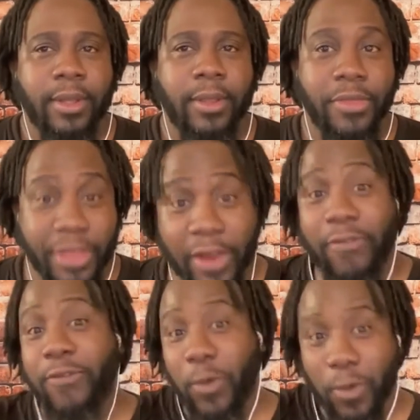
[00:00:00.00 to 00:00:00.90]

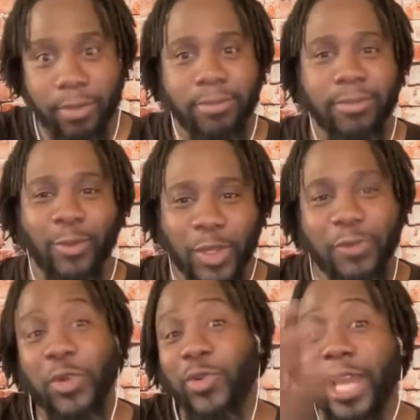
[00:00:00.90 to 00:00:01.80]
Therefore,
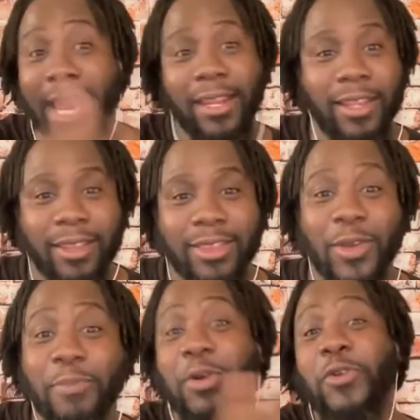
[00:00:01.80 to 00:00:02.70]
we've created
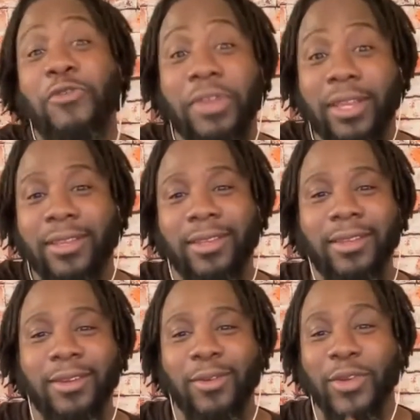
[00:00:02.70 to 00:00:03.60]
the perfect
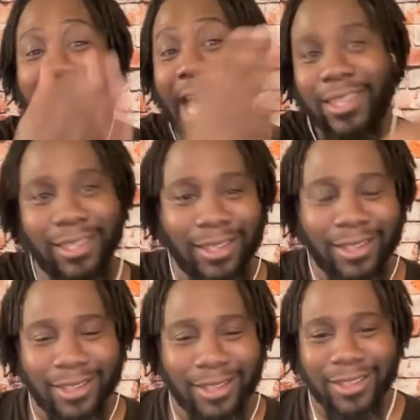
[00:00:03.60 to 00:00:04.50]

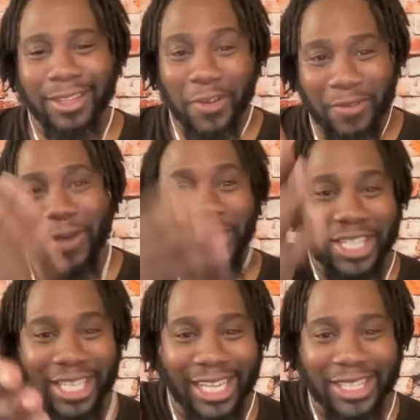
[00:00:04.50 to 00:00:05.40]
reality of our
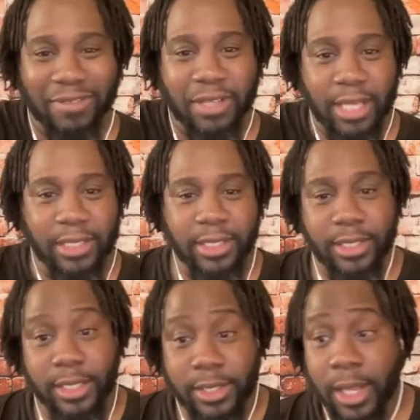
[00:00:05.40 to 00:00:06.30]
collective
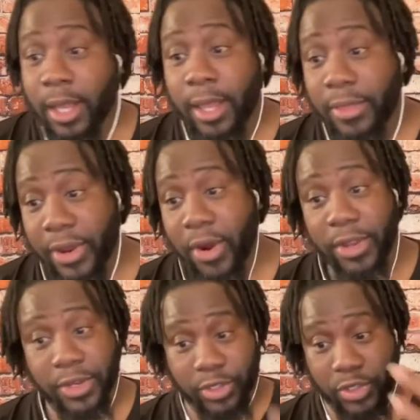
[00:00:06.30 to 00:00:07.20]
consciousness. And there are
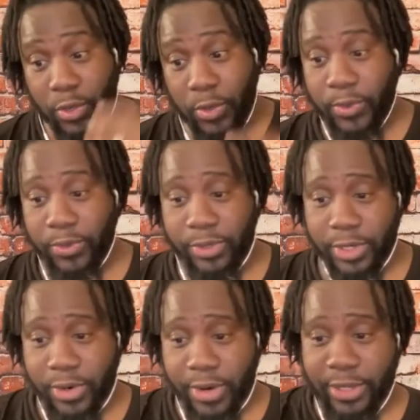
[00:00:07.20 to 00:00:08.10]
your Joels
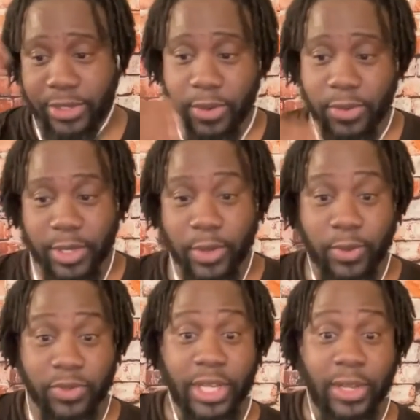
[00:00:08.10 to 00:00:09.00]
and your
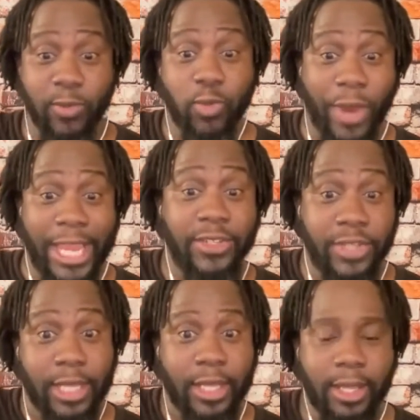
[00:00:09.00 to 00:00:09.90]
Antonios
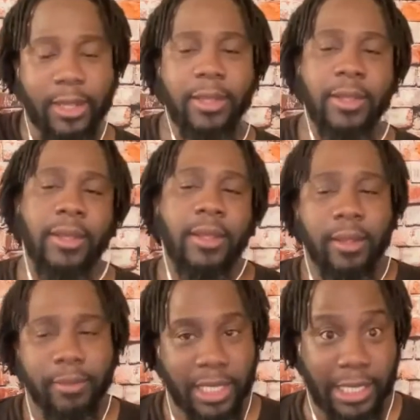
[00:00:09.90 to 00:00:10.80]
raising it,
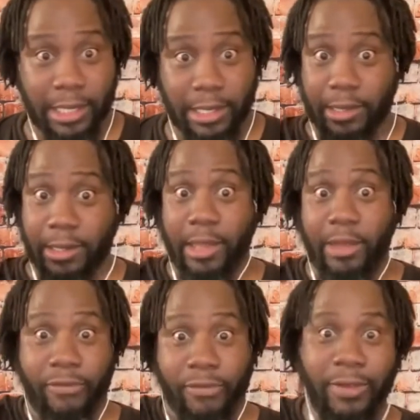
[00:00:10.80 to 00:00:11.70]
but then
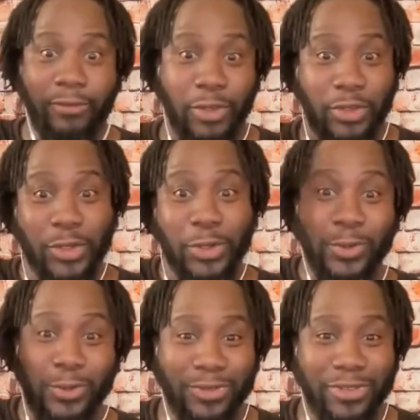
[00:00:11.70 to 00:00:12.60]
enough of the
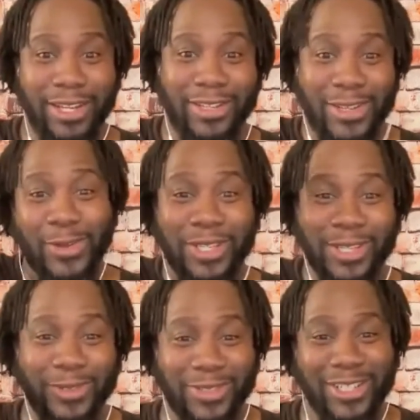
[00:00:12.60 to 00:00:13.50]
Joels and
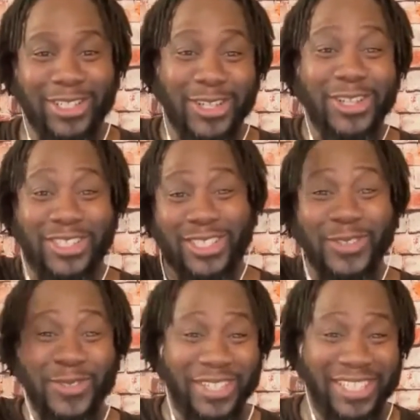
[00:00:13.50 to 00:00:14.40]
Antonios, the John
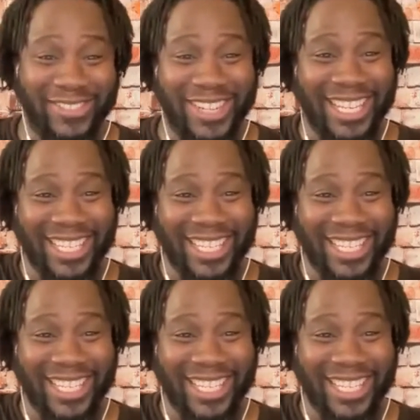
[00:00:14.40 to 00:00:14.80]
Stewarts, right?